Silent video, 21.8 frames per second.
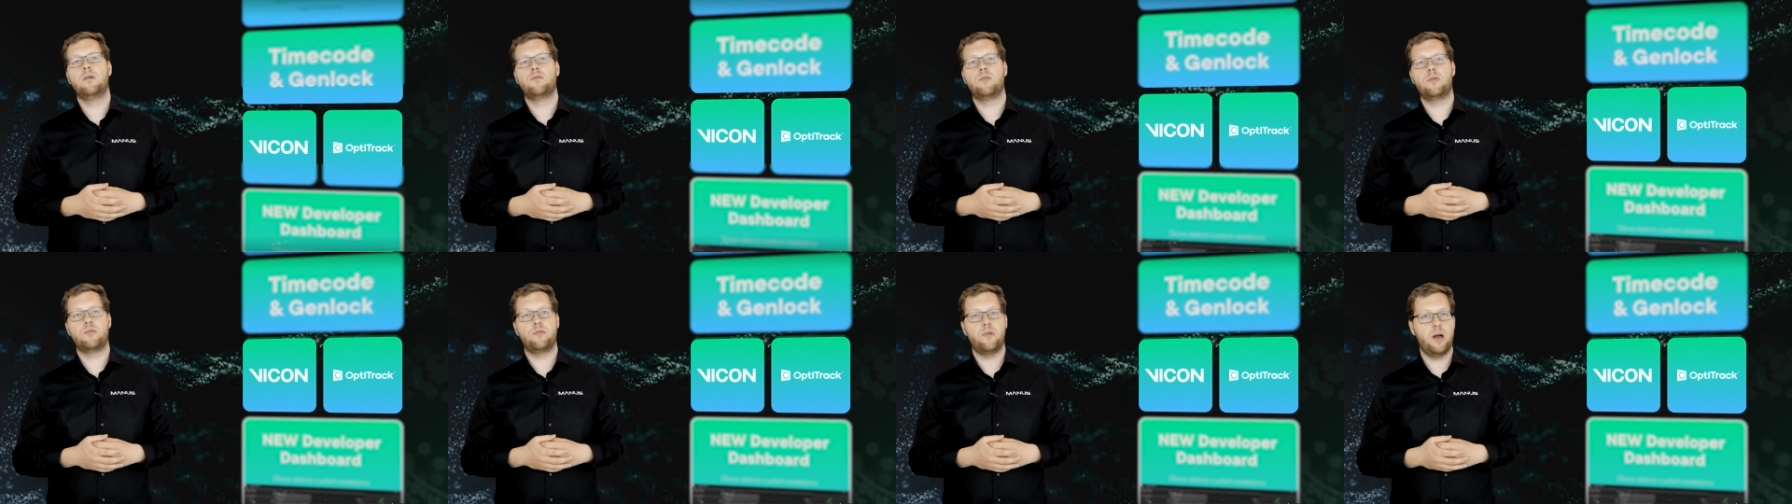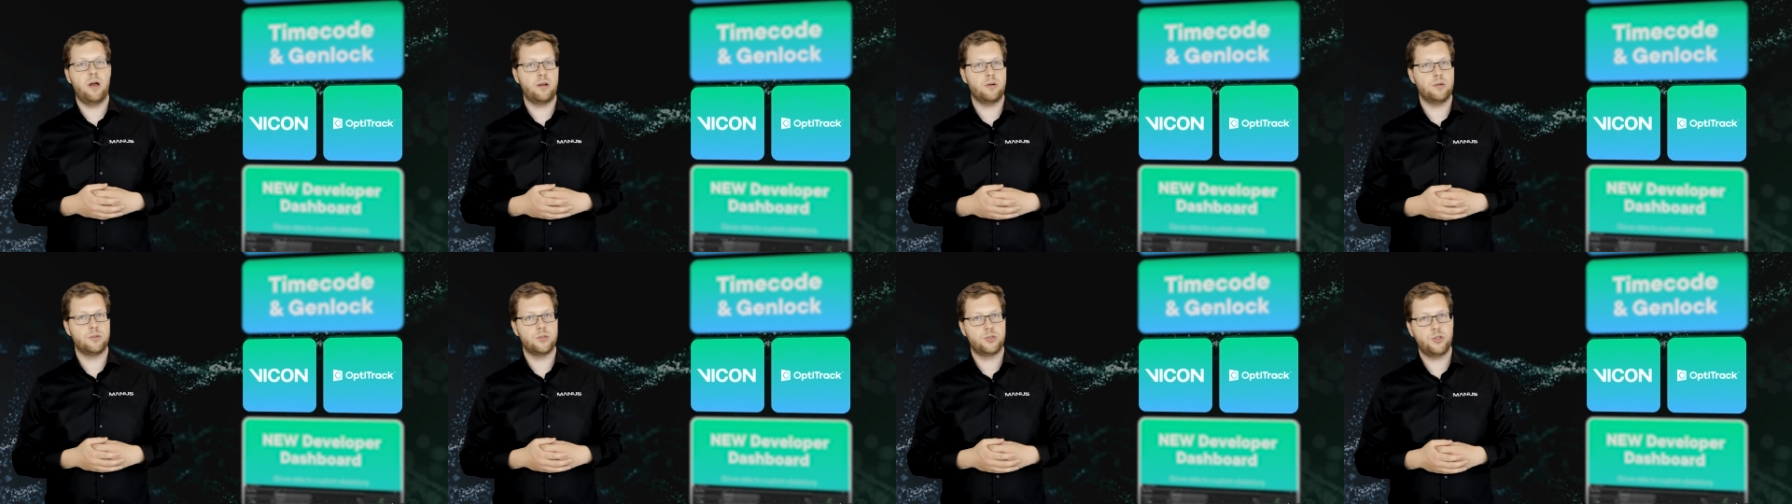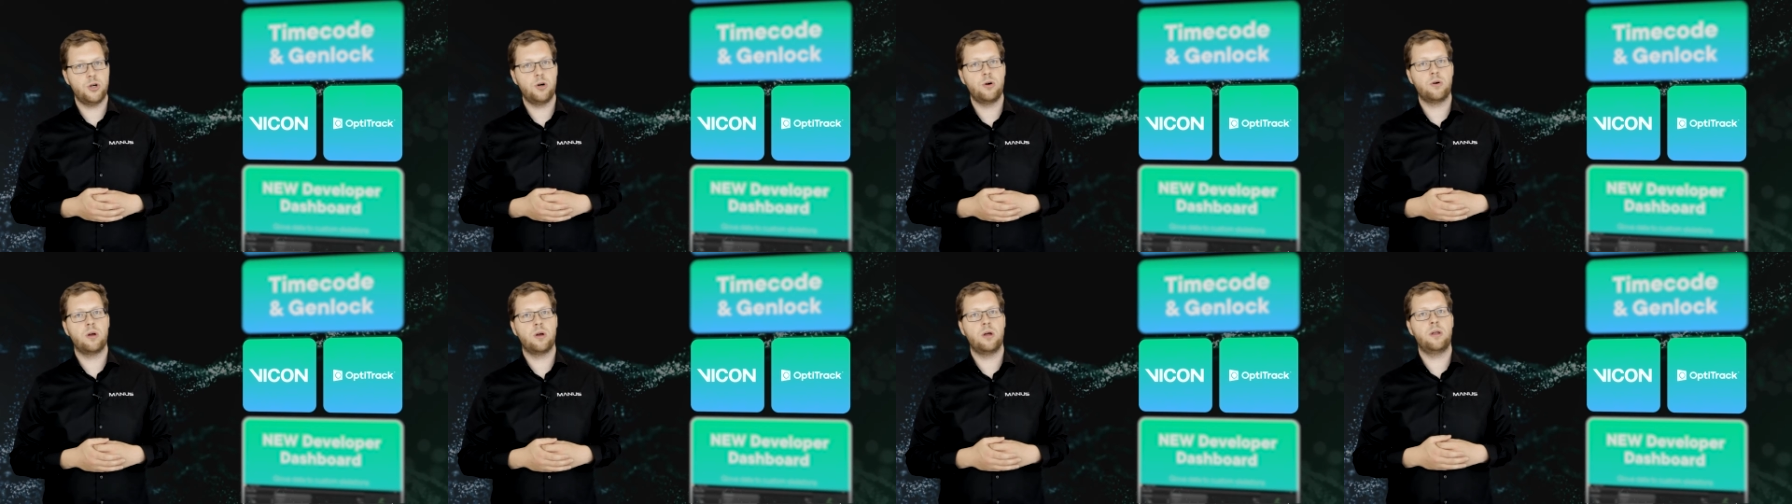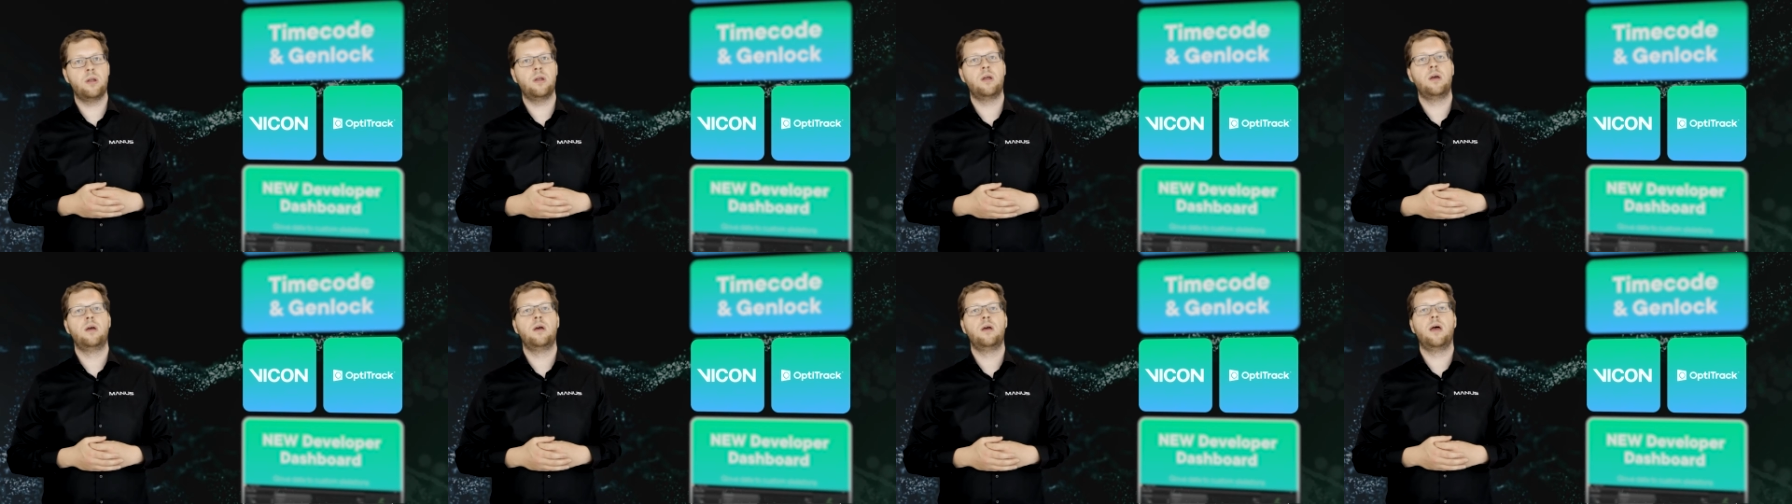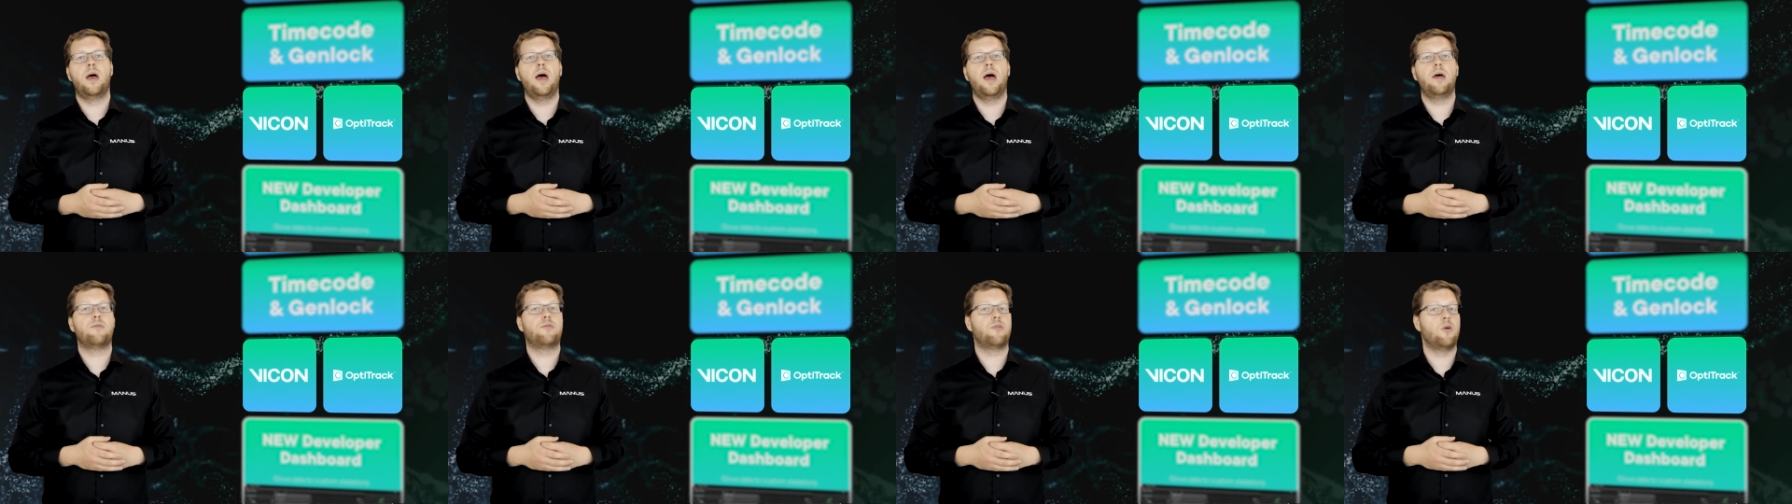for Vicon Shogun
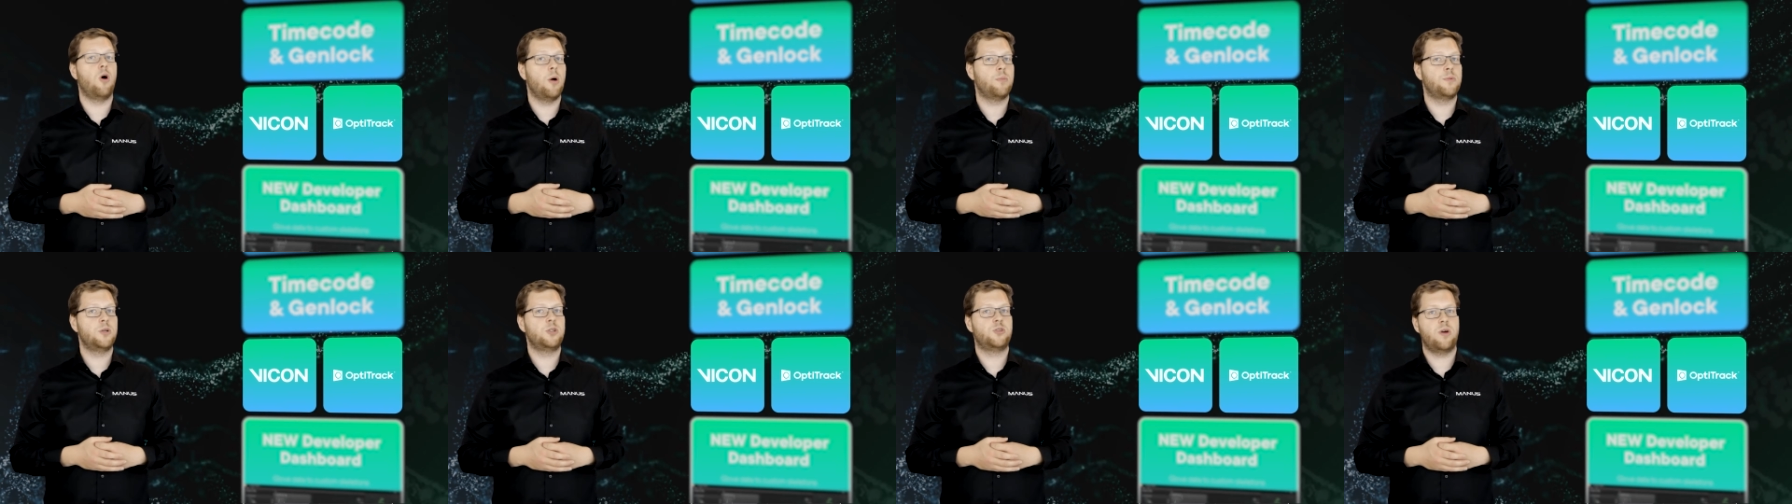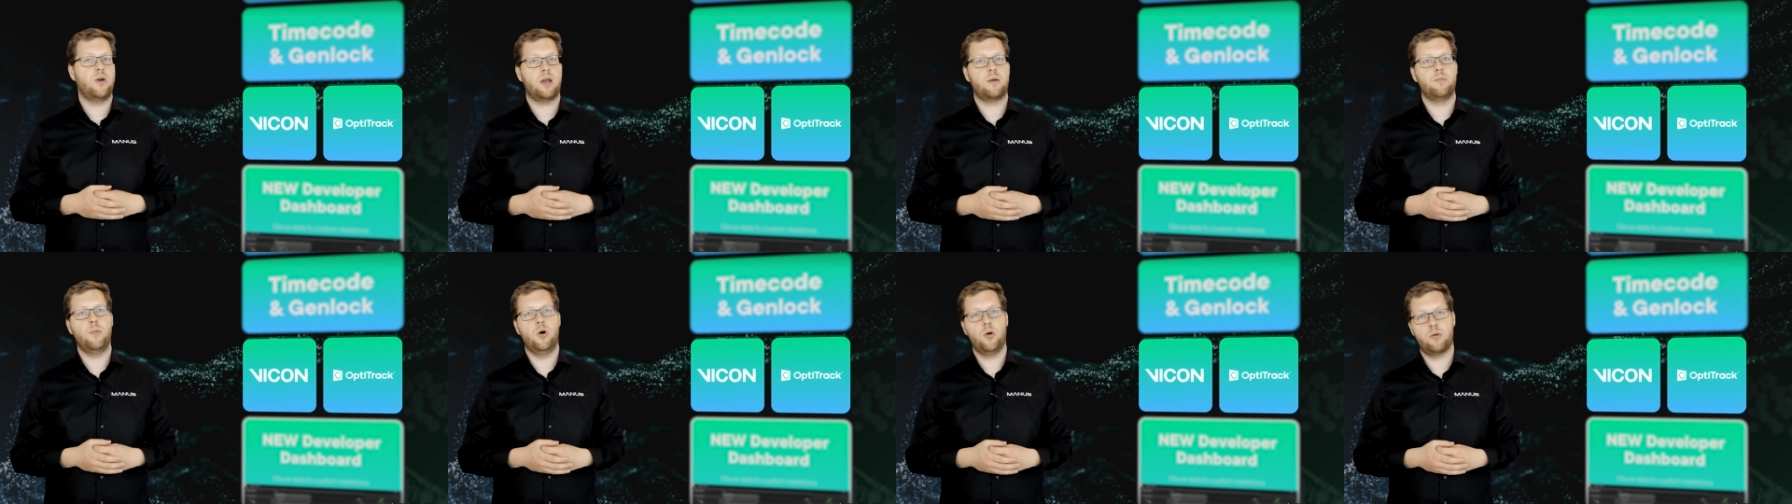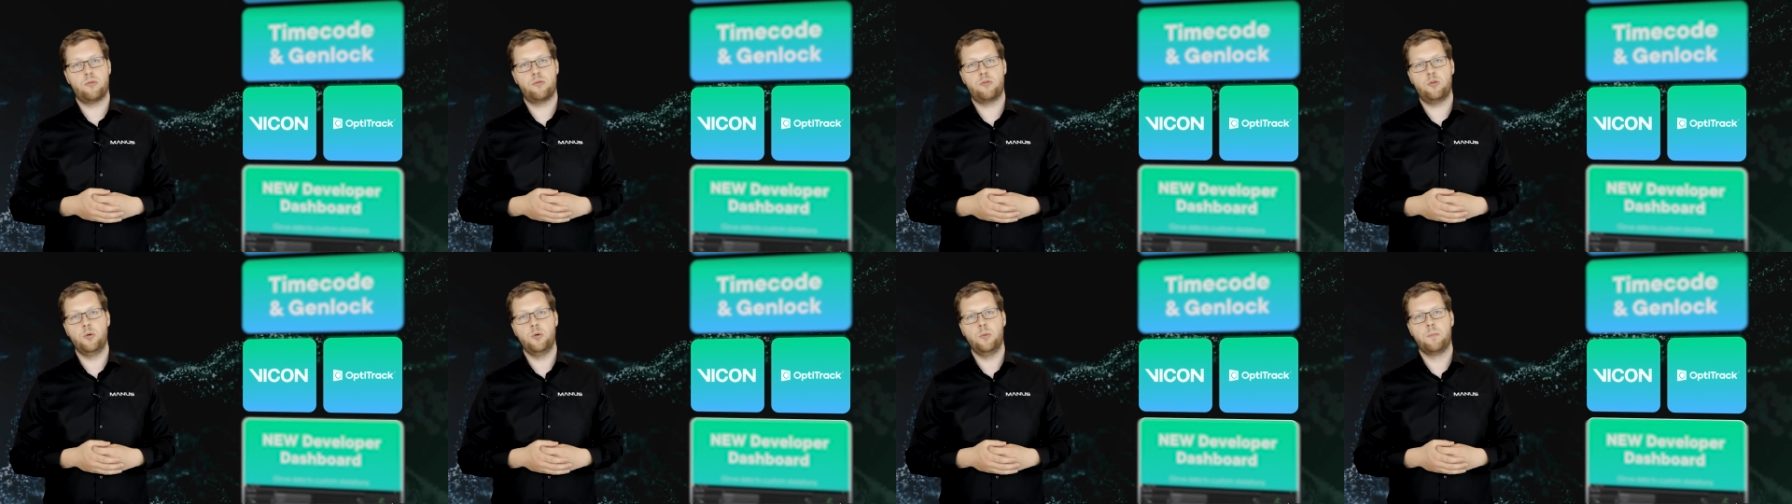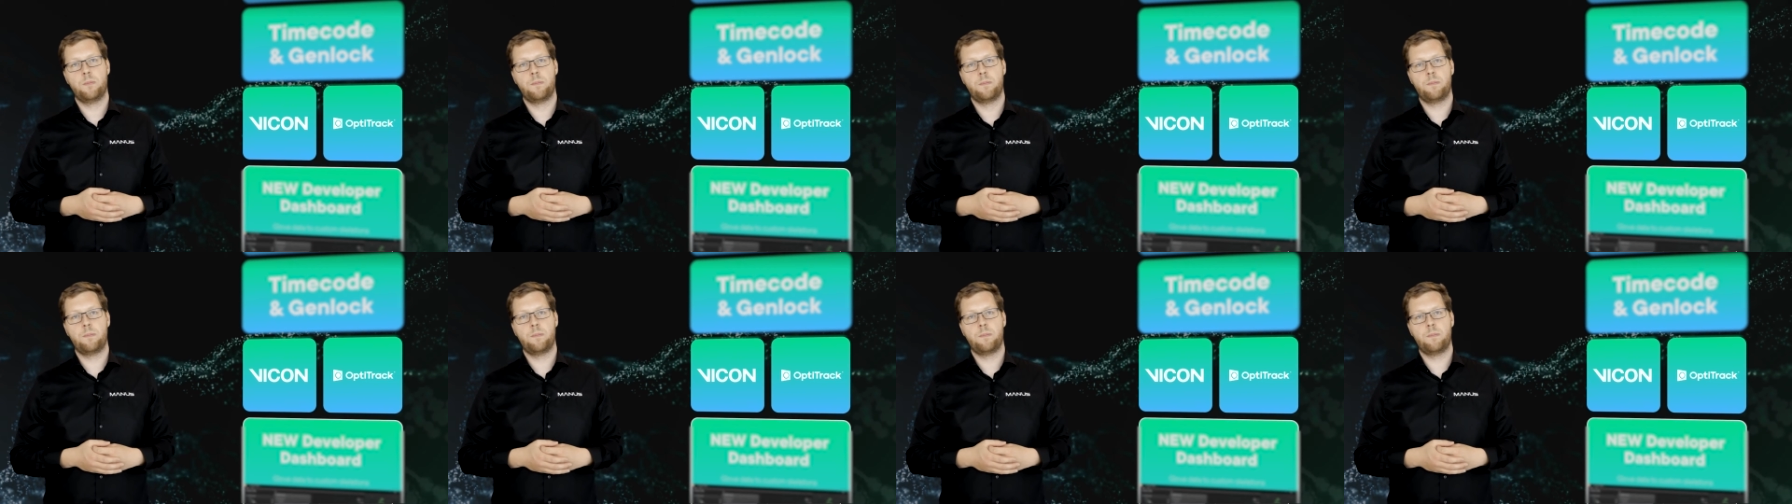and for OptiTrack Motive 2.